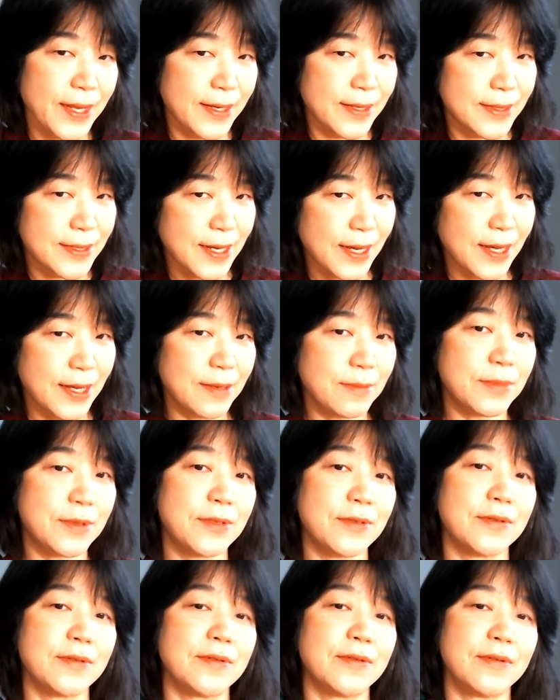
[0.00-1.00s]
time
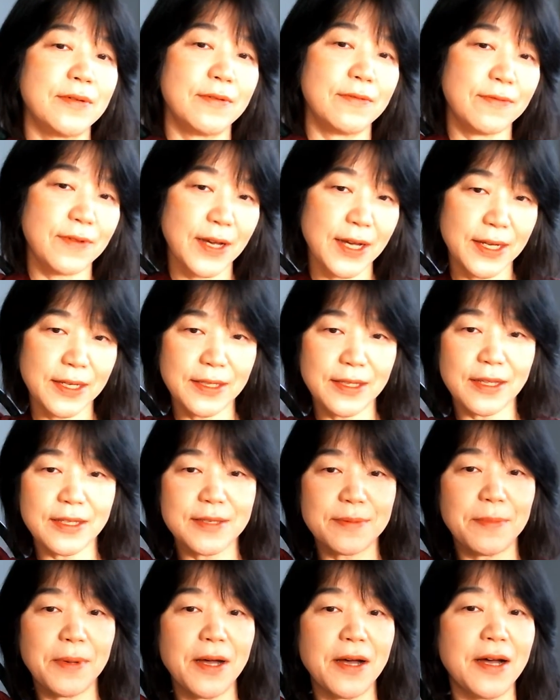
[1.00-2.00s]
to find the
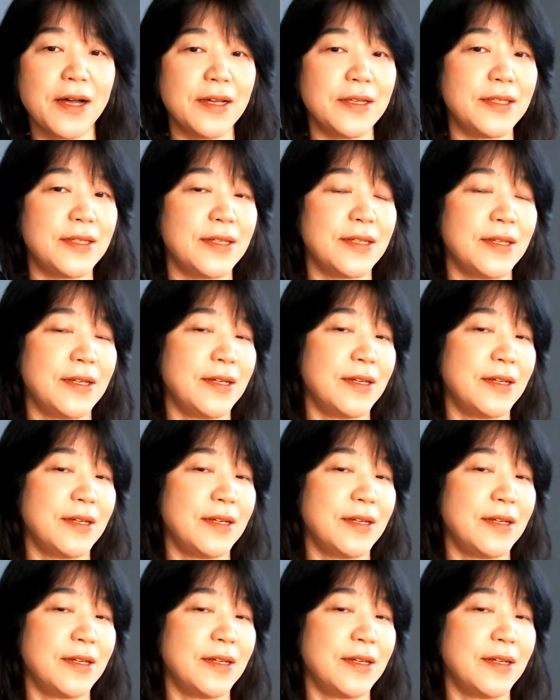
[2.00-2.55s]
spot,